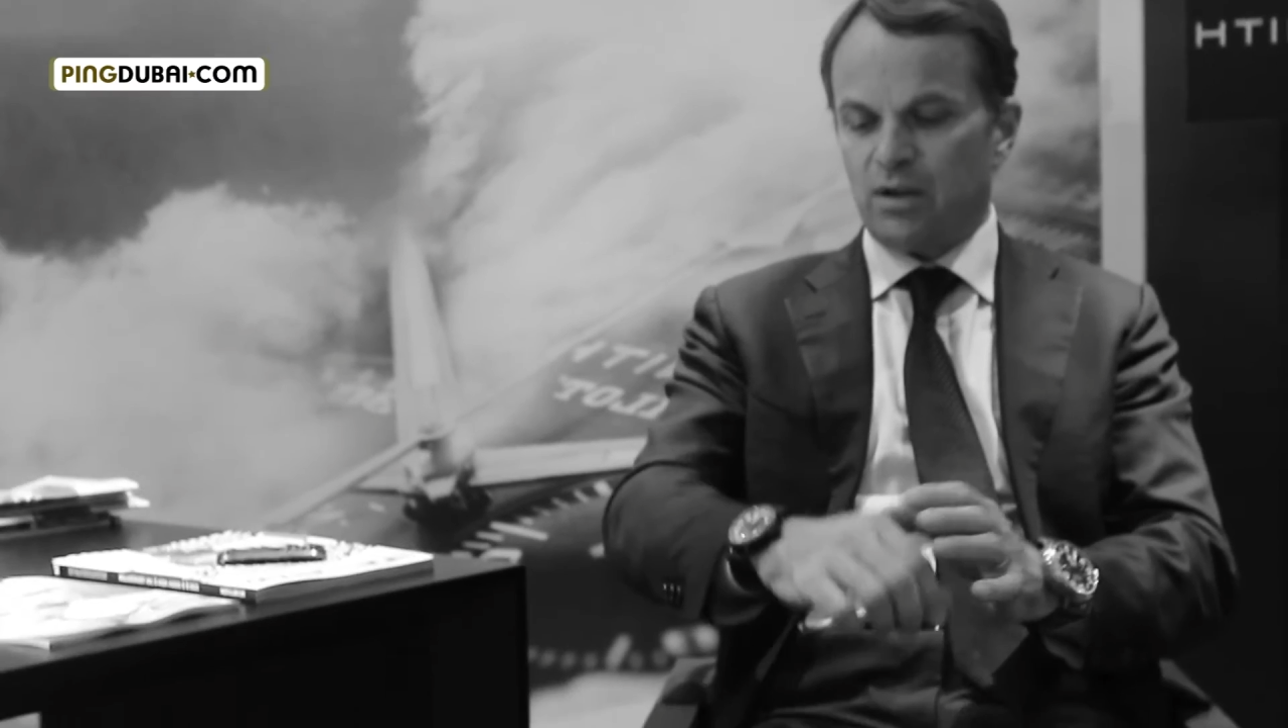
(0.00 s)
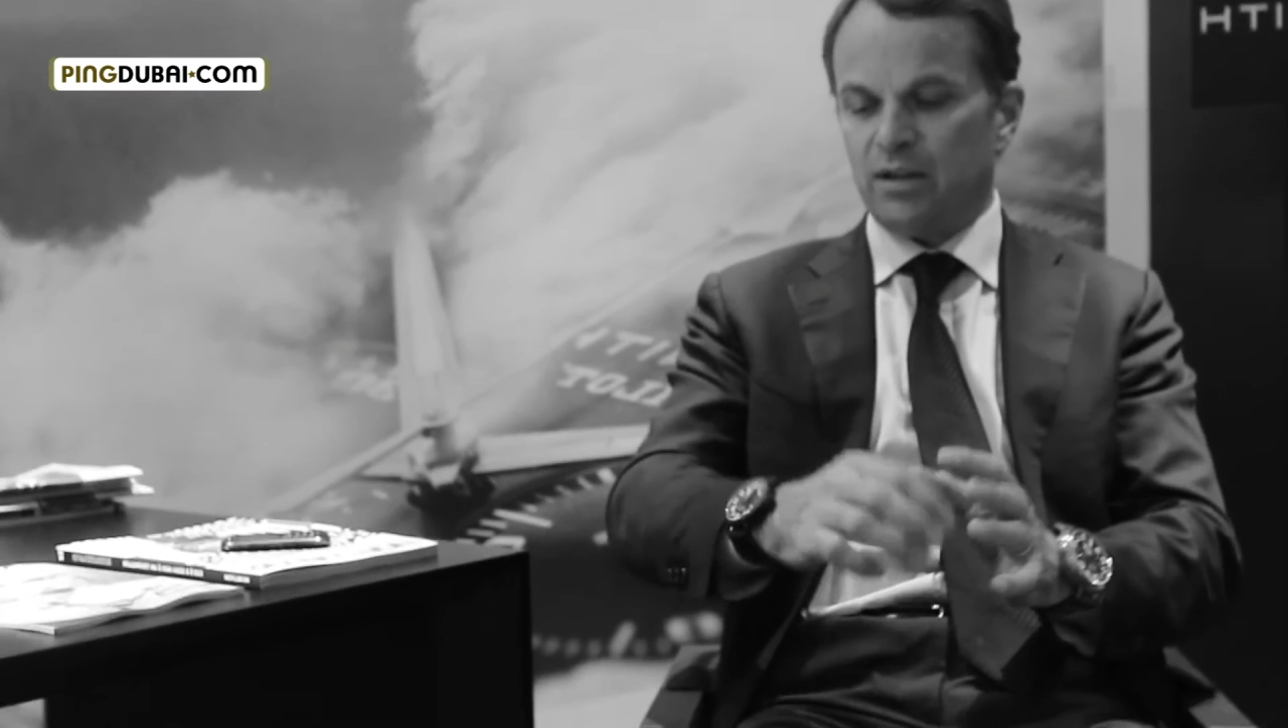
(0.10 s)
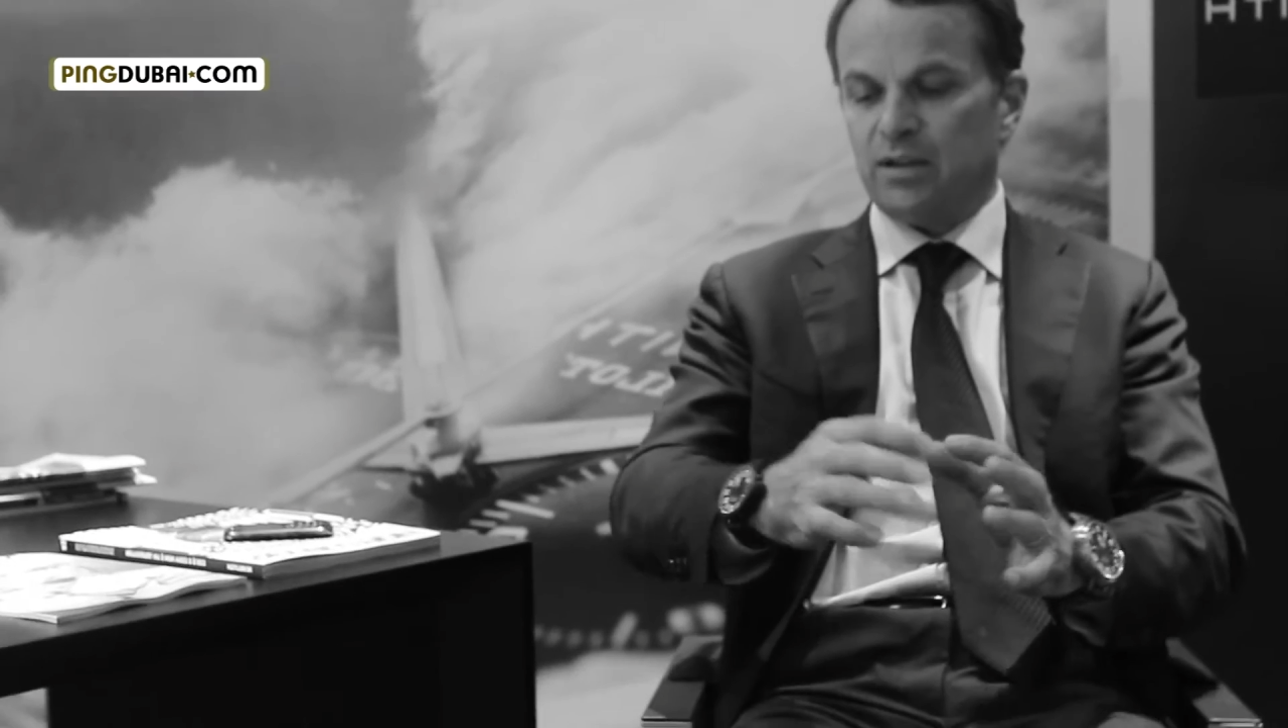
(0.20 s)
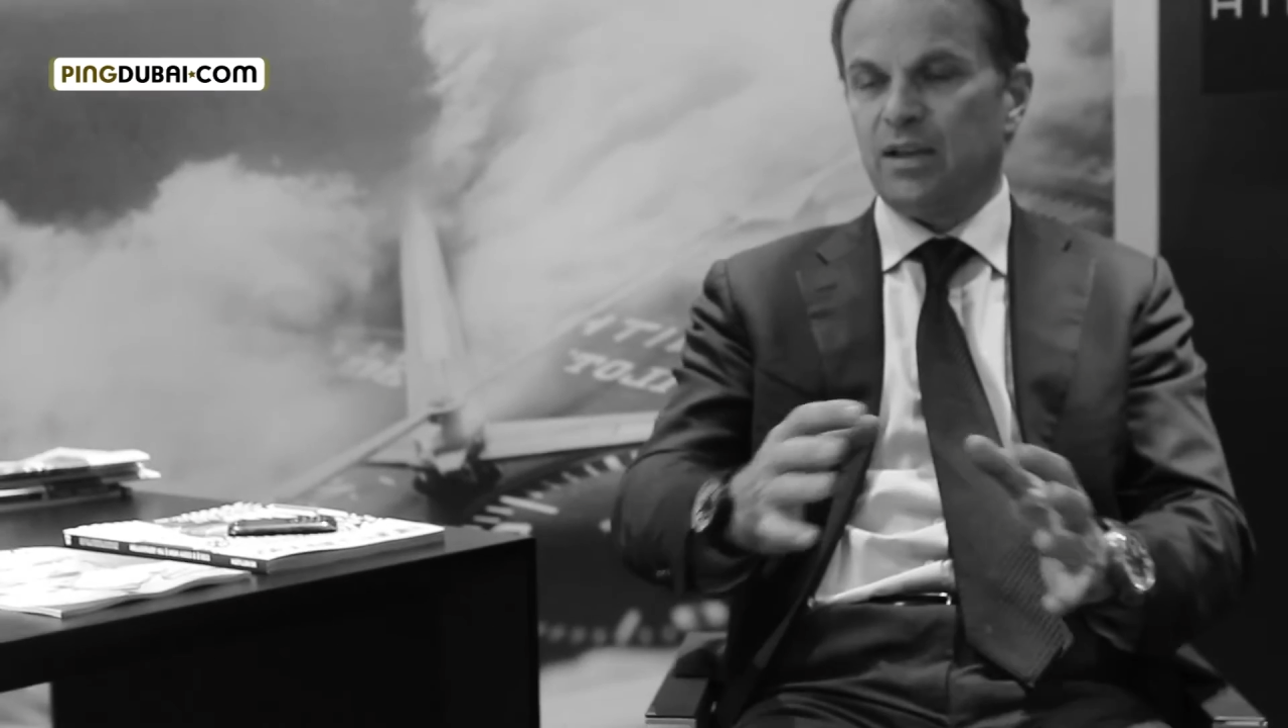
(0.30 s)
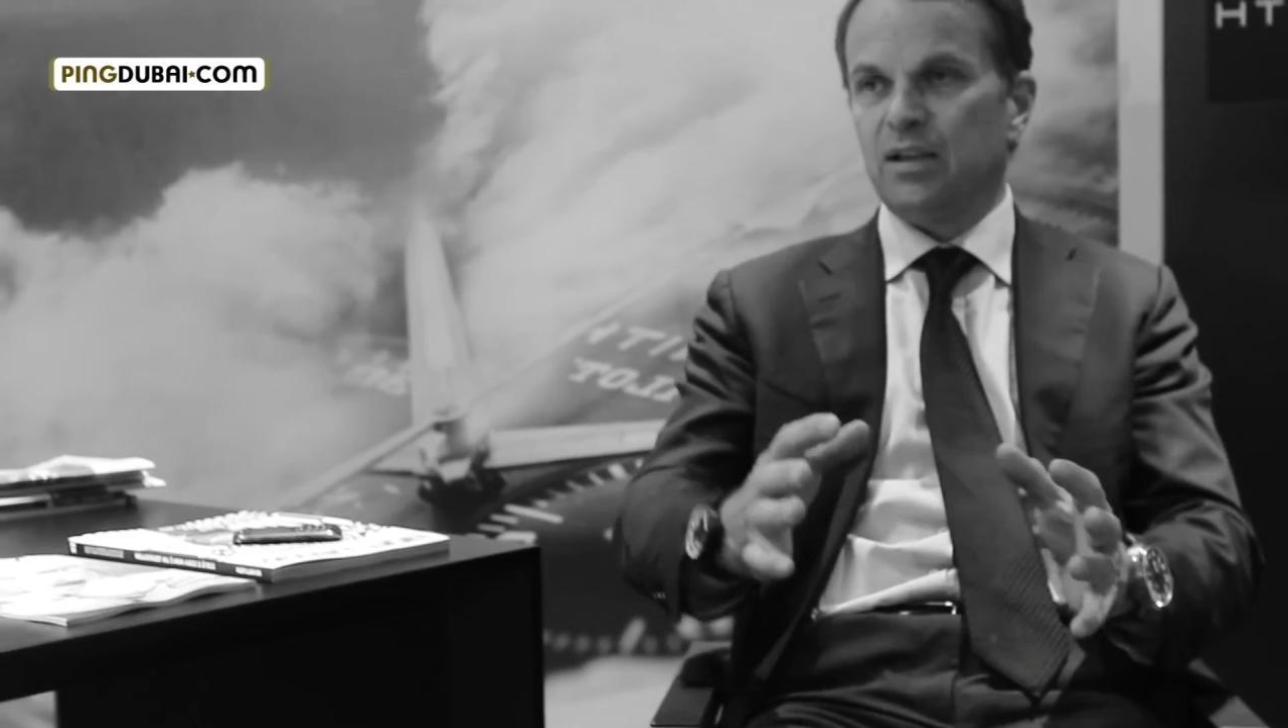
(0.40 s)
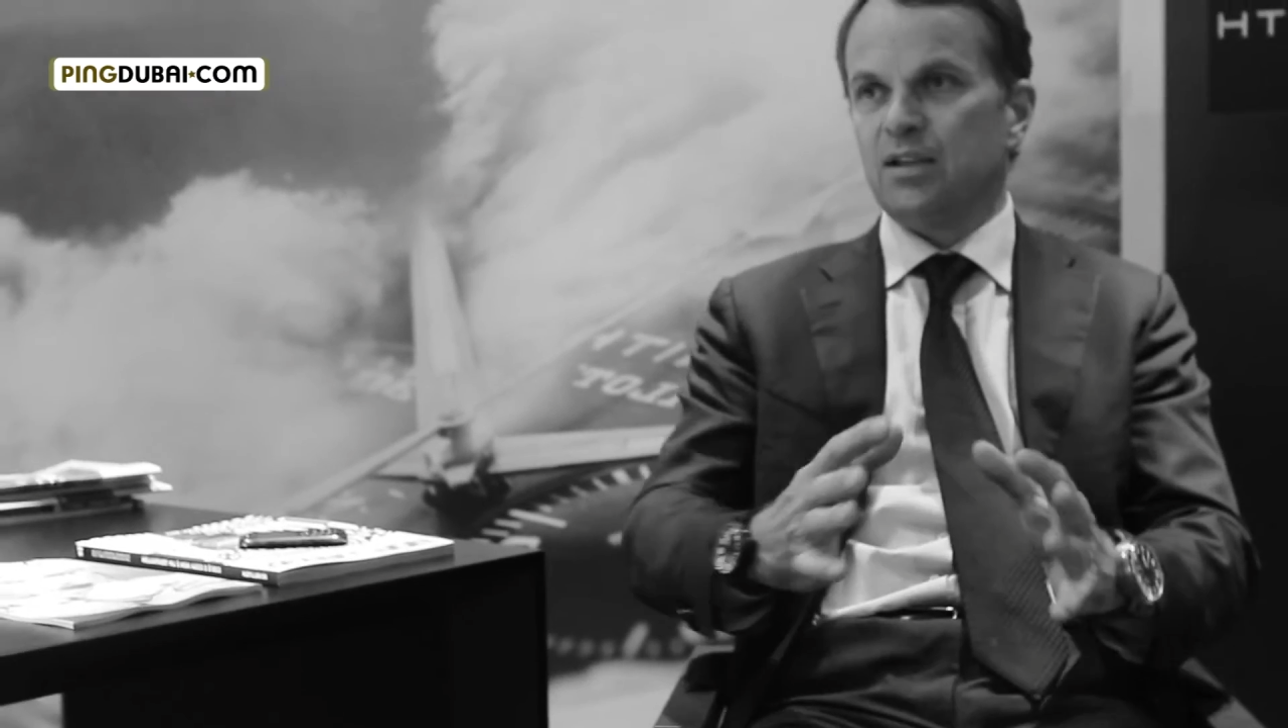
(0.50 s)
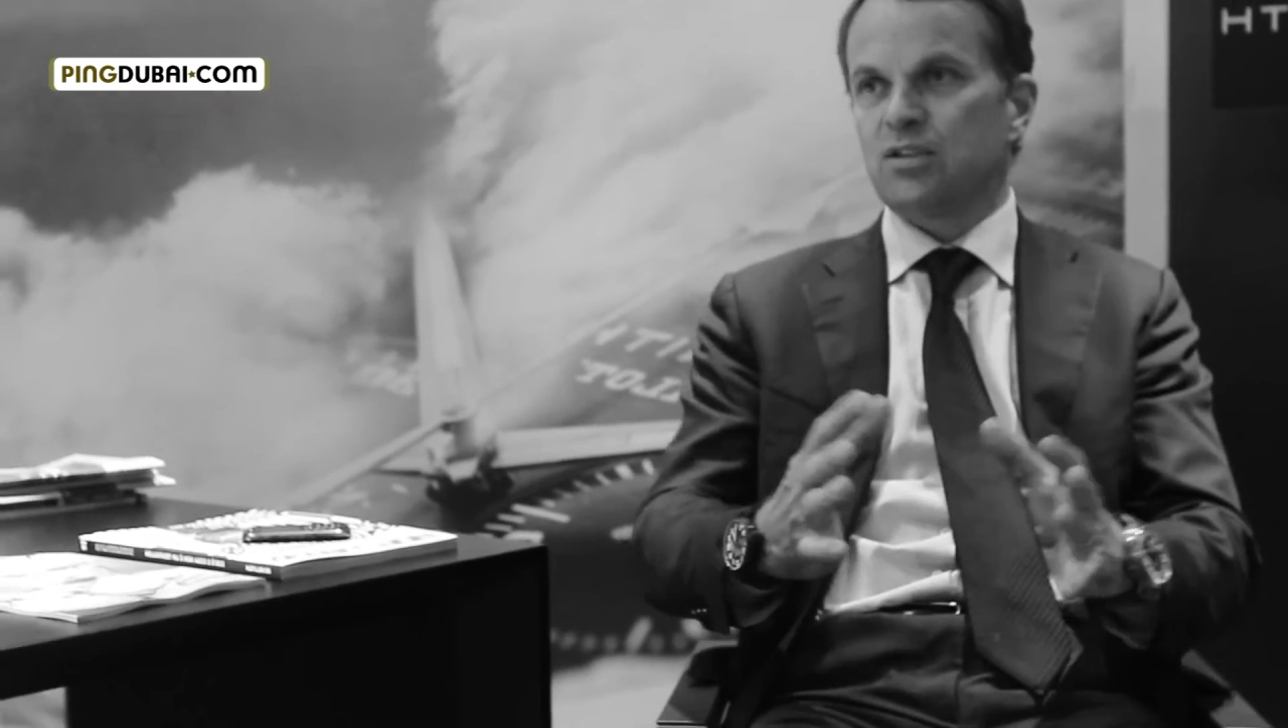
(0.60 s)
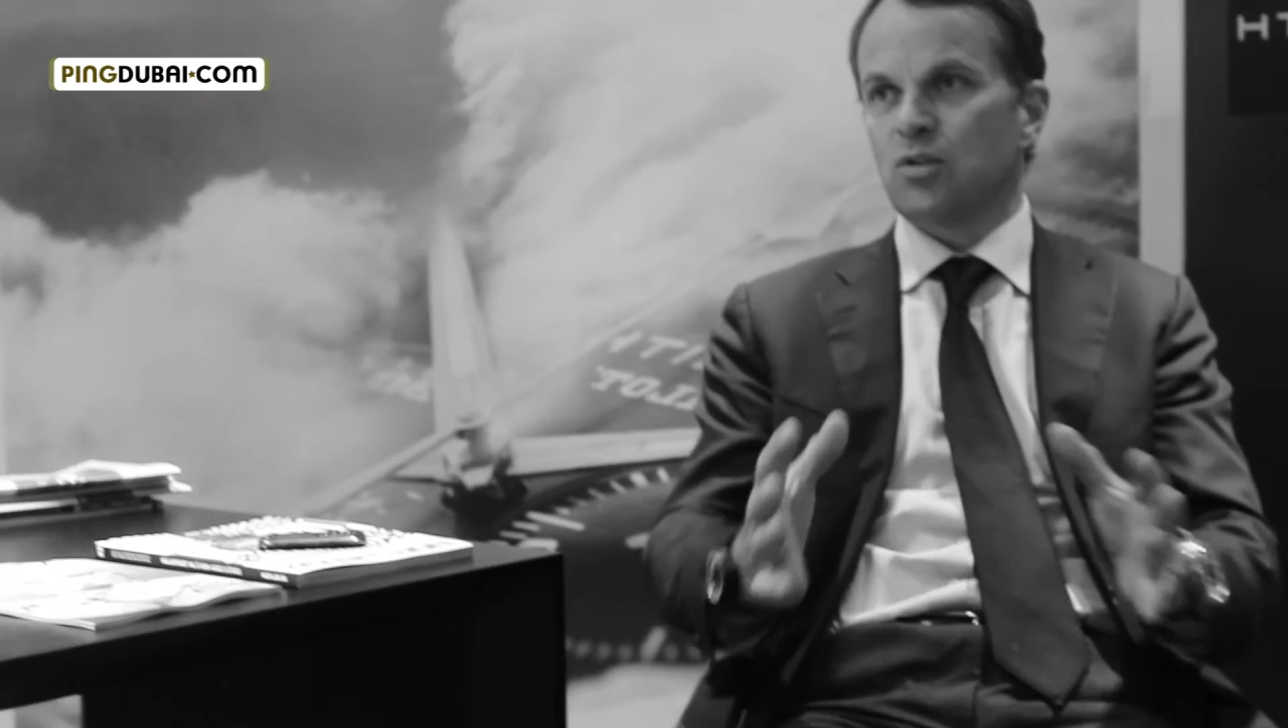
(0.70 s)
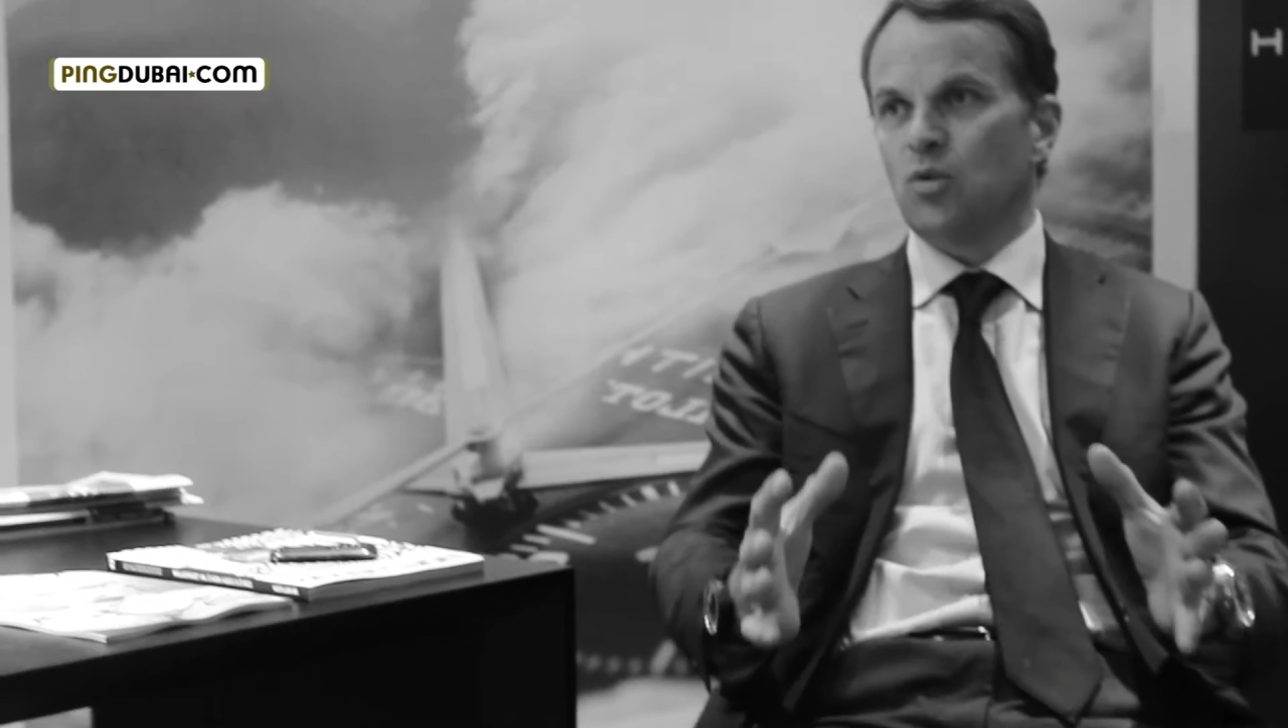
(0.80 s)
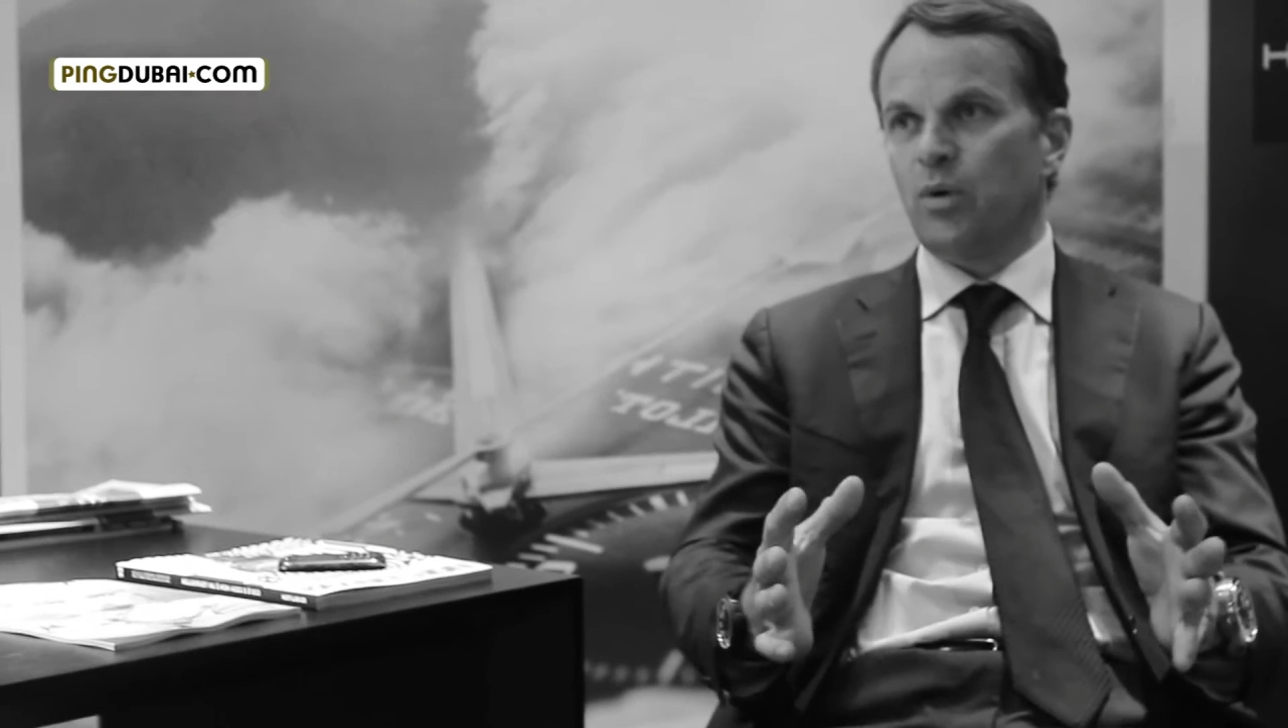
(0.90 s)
and he did so